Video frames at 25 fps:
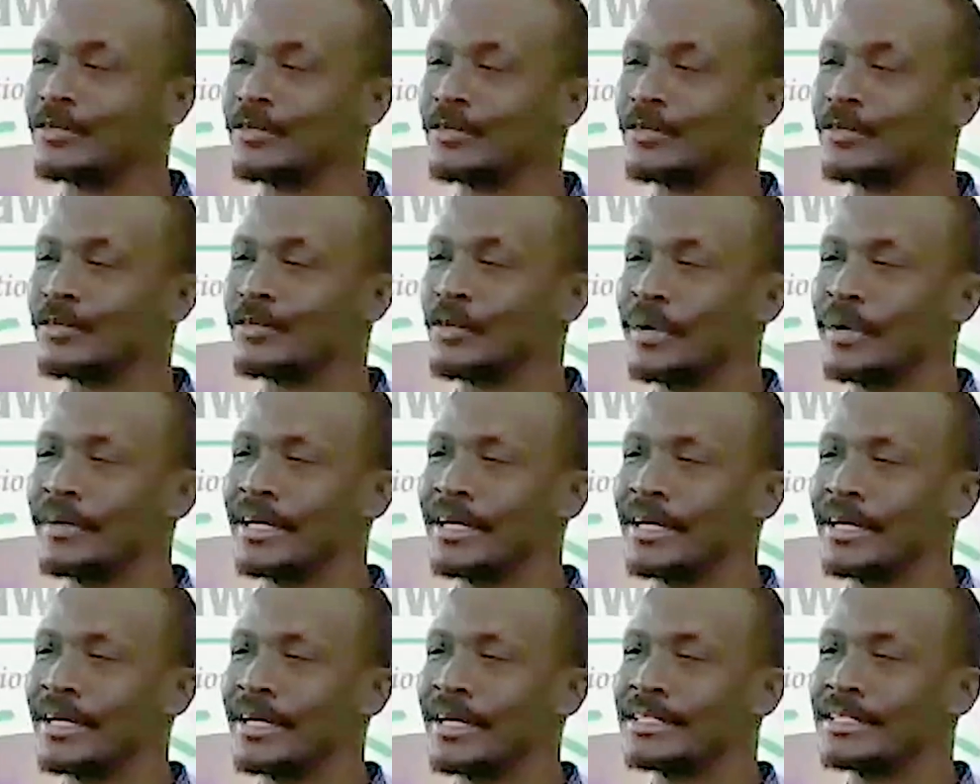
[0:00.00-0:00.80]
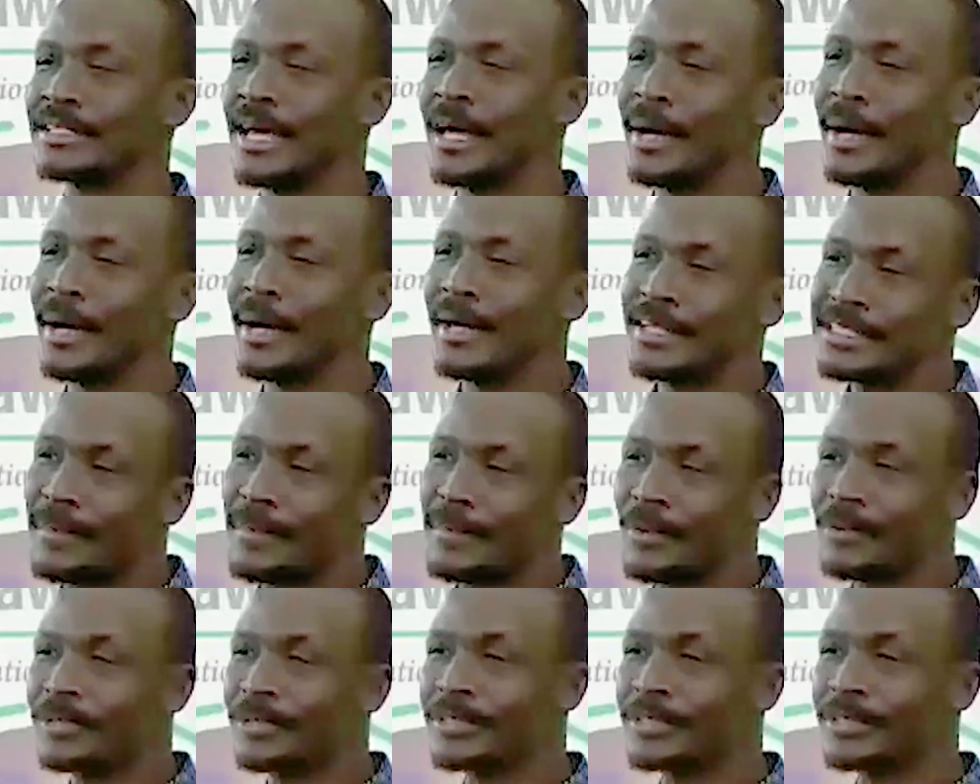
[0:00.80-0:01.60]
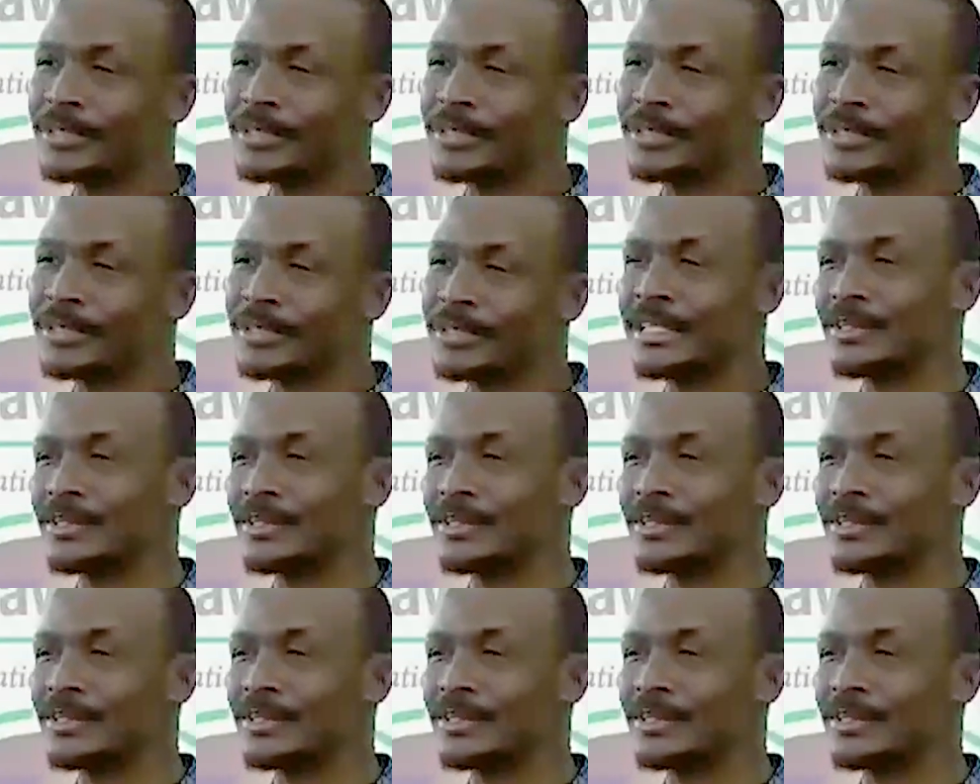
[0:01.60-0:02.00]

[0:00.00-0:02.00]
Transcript: On, on exercise of human rights.